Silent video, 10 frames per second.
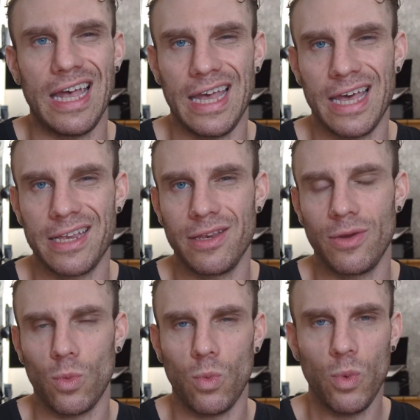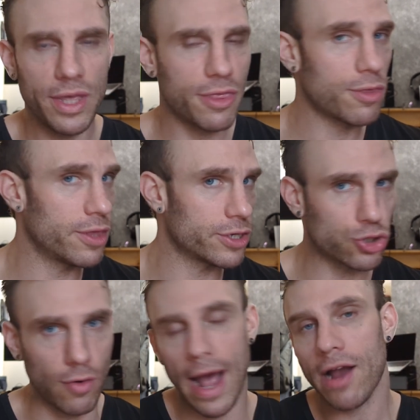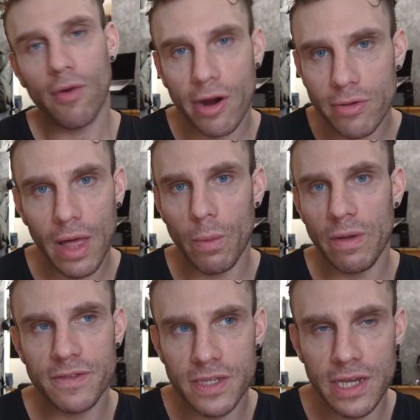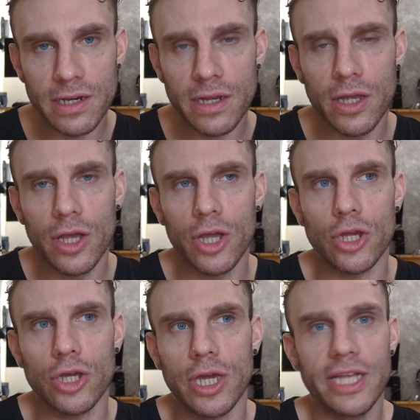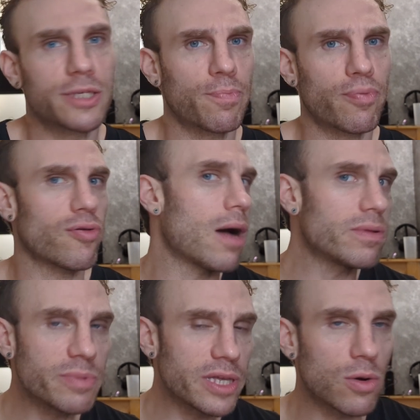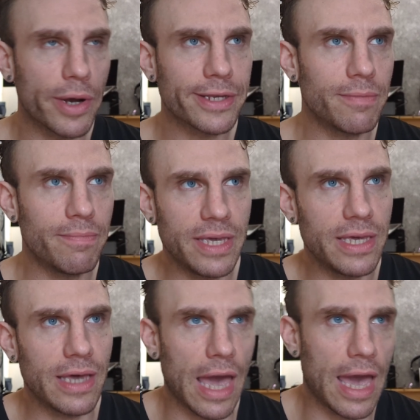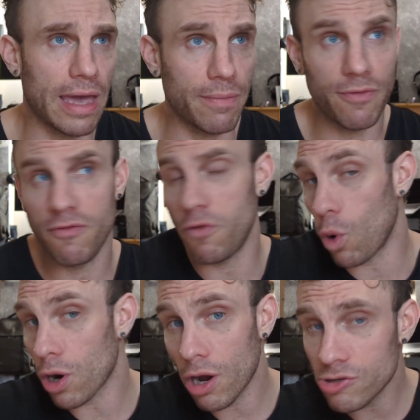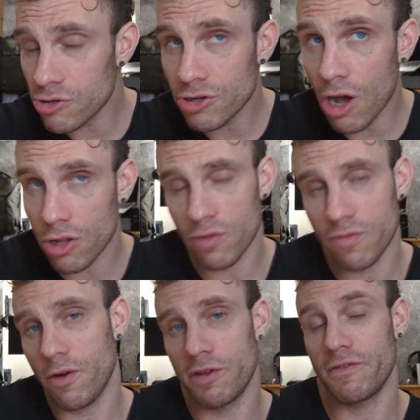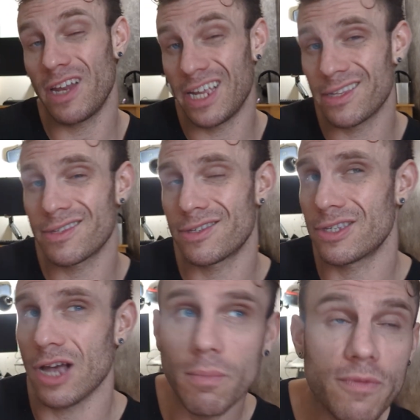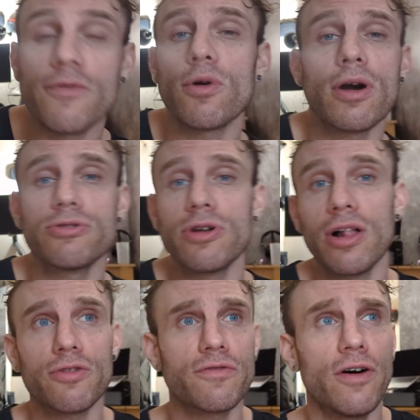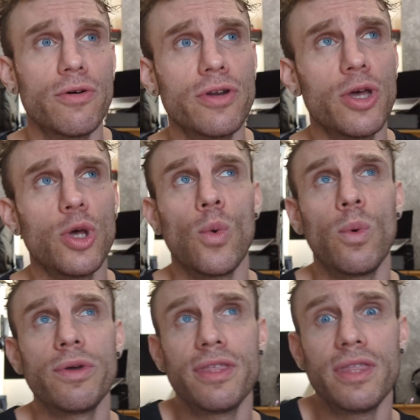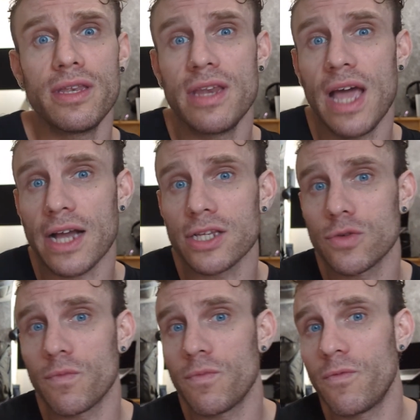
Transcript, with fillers: And with the track record that we've seen, it's probably going to be a $400 phone, if not a sub $400 phone within the next